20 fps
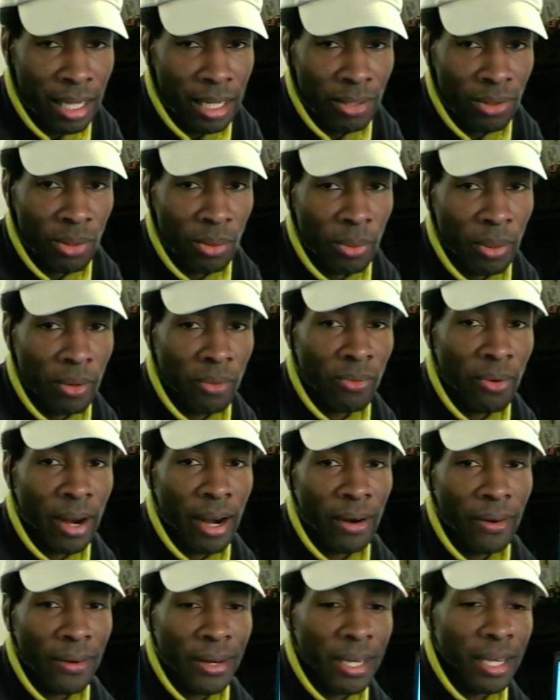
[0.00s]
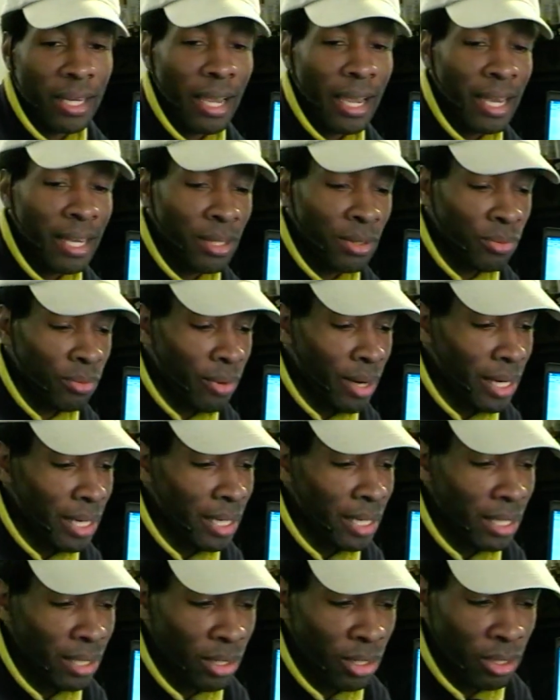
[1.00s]
So we're raring and
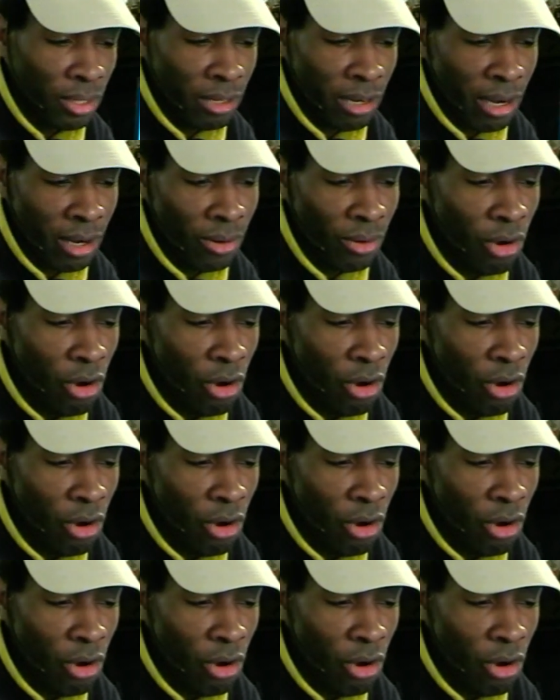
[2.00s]
ready to go.